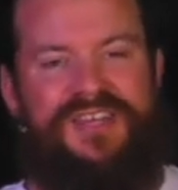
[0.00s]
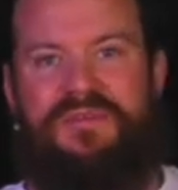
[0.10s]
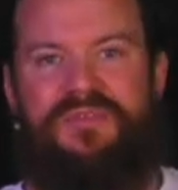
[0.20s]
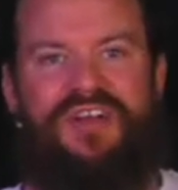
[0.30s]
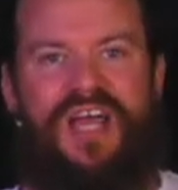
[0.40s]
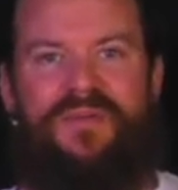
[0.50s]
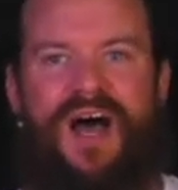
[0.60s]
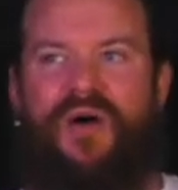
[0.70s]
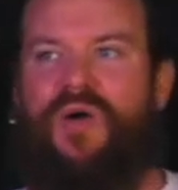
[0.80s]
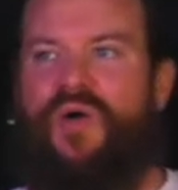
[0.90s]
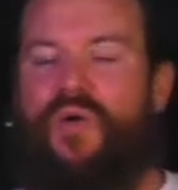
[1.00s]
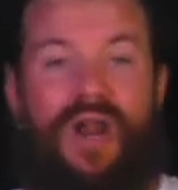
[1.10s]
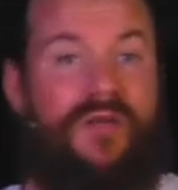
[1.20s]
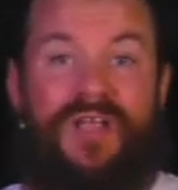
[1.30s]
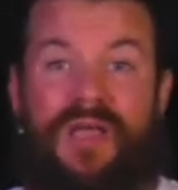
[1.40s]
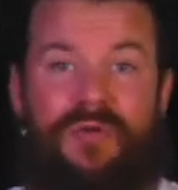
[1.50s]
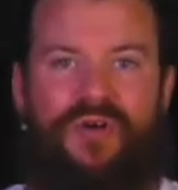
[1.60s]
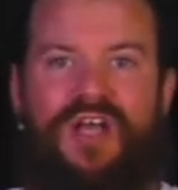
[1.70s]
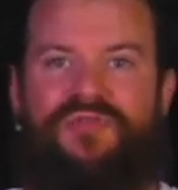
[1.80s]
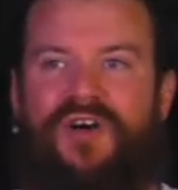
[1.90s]
team the other day about how when I became
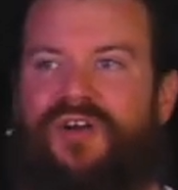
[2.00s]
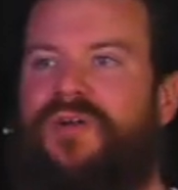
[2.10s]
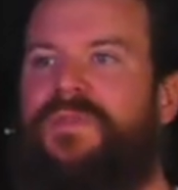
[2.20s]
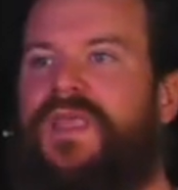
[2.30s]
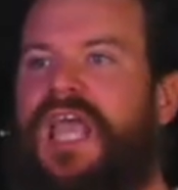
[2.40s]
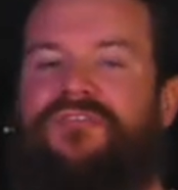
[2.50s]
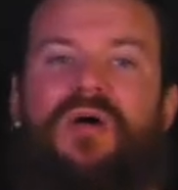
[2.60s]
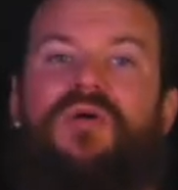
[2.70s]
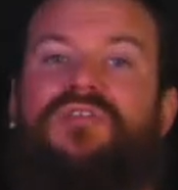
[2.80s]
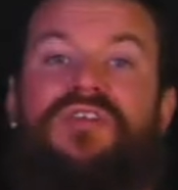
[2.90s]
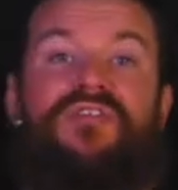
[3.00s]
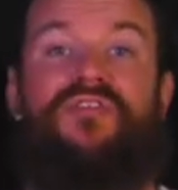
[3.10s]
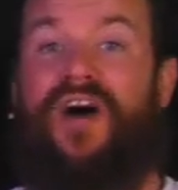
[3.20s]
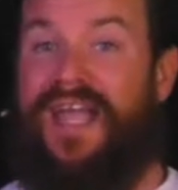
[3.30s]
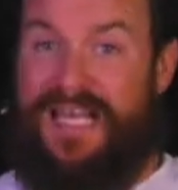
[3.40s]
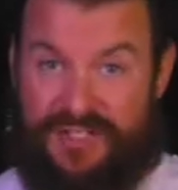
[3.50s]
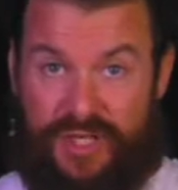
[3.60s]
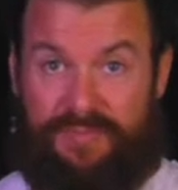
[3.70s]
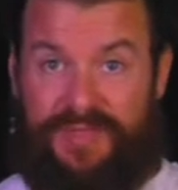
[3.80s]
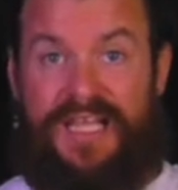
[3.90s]
a Christ follower, if I wanted to find
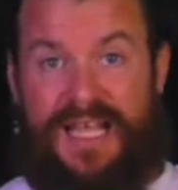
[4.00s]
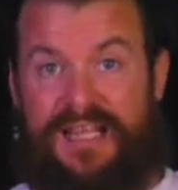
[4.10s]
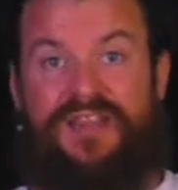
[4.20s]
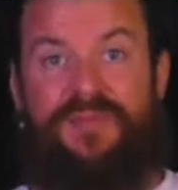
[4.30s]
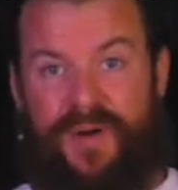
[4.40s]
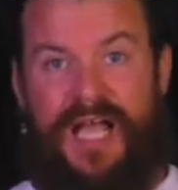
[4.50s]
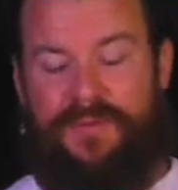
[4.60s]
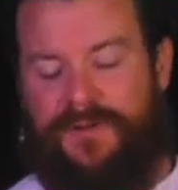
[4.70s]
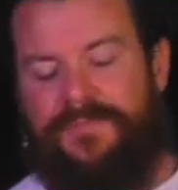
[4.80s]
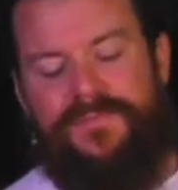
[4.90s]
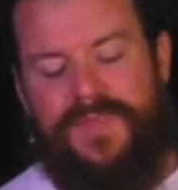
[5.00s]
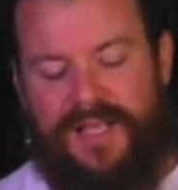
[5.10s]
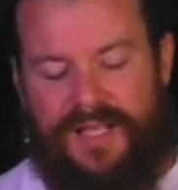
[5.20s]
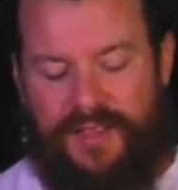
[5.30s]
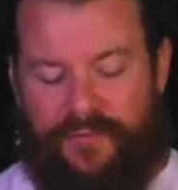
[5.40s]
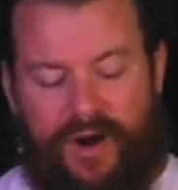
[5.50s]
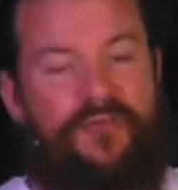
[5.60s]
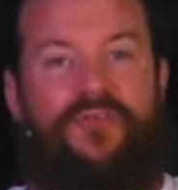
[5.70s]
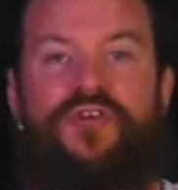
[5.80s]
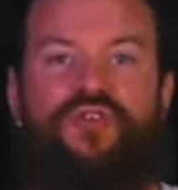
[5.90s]
something in the Bible, the
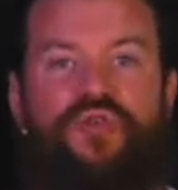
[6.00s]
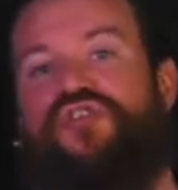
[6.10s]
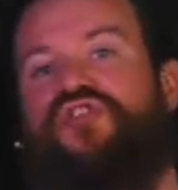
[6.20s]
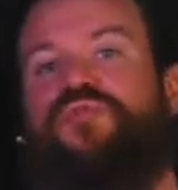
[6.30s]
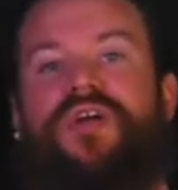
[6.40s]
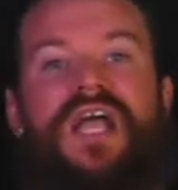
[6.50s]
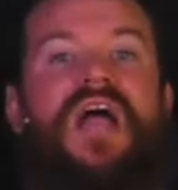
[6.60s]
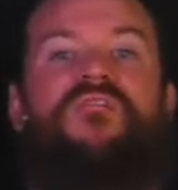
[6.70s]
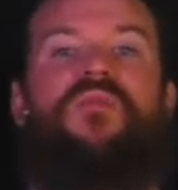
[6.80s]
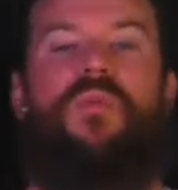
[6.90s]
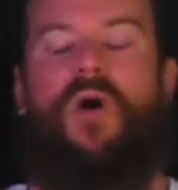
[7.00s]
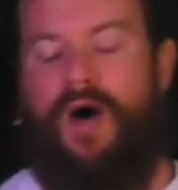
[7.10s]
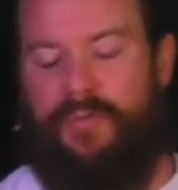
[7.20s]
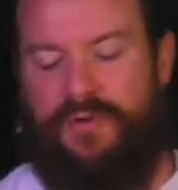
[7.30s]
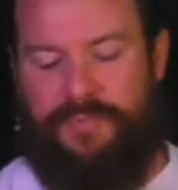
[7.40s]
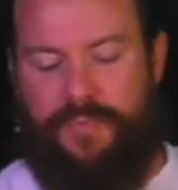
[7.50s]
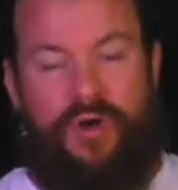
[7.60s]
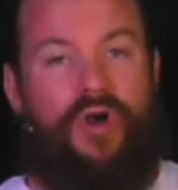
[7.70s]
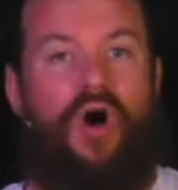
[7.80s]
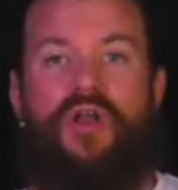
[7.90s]
very first Christian book I ever bought was a
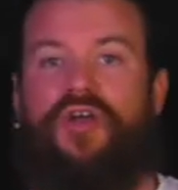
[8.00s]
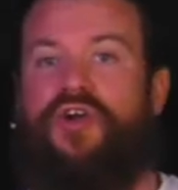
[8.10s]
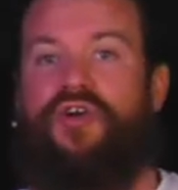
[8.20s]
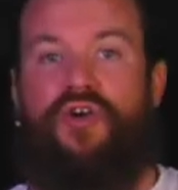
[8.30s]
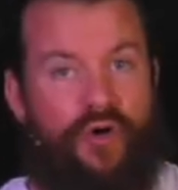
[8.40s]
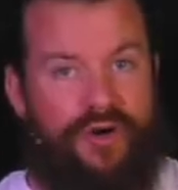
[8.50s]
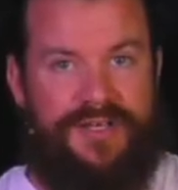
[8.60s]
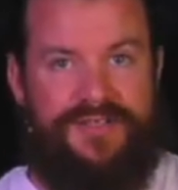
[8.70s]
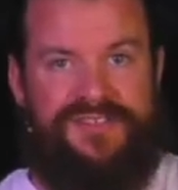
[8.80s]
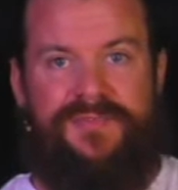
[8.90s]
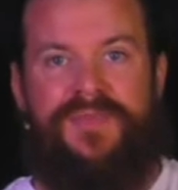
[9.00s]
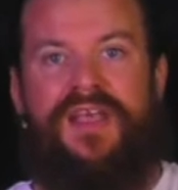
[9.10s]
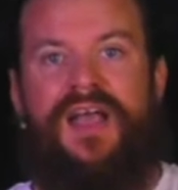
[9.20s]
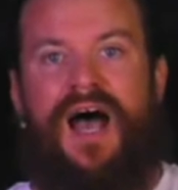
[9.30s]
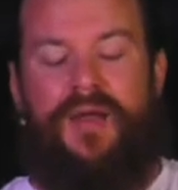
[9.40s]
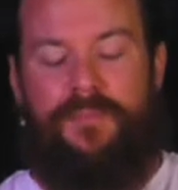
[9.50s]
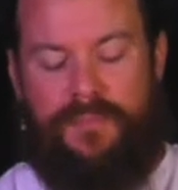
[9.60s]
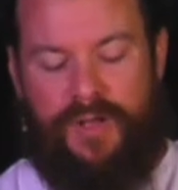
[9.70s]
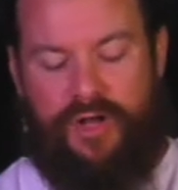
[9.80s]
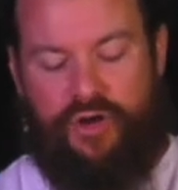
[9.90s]
book called a concordance.
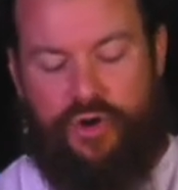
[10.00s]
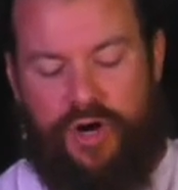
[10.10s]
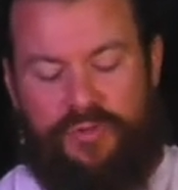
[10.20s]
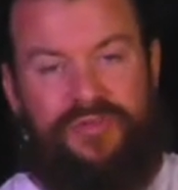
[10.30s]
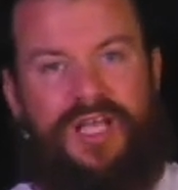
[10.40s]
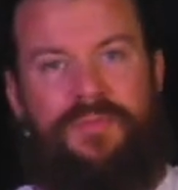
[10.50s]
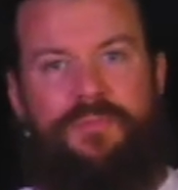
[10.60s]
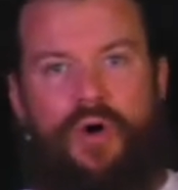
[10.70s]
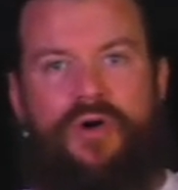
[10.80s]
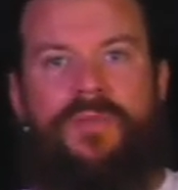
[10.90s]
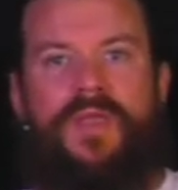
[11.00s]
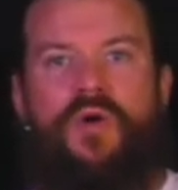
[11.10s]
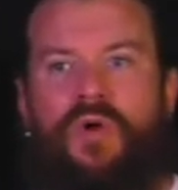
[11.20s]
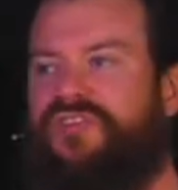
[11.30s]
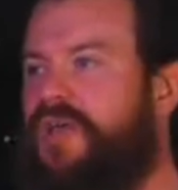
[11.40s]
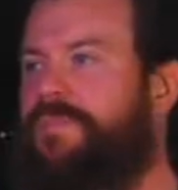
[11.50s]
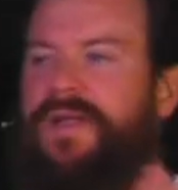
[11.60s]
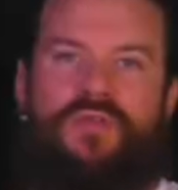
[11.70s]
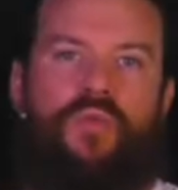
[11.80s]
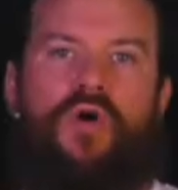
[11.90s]
And a concordance was like a book where, say, you
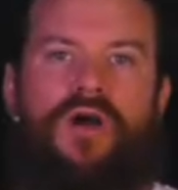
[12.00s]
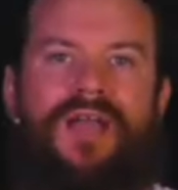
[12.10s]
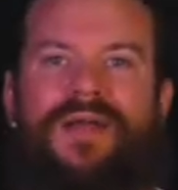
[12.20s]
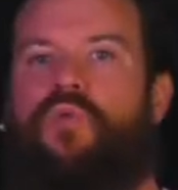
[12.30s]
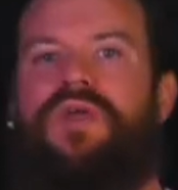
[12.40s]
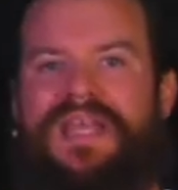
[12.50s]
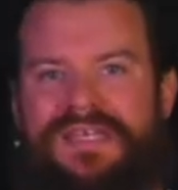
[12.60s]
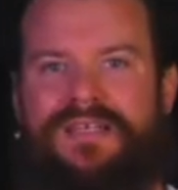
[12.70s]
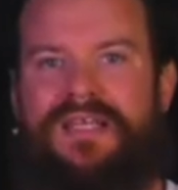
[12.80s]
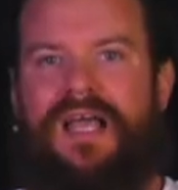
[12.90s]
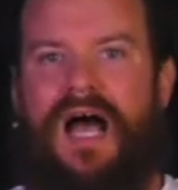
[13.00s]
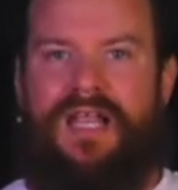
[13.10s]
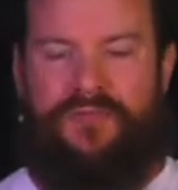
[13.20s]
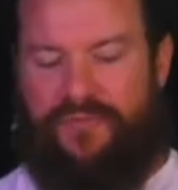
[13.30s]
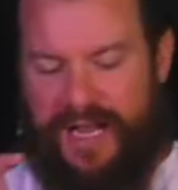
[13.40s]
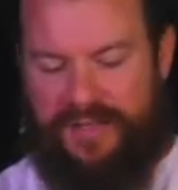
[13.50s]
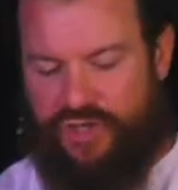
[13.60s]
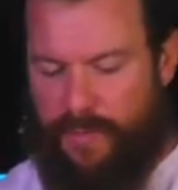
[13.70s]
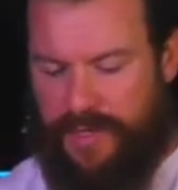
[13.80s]
picked the word like wheat and you'd find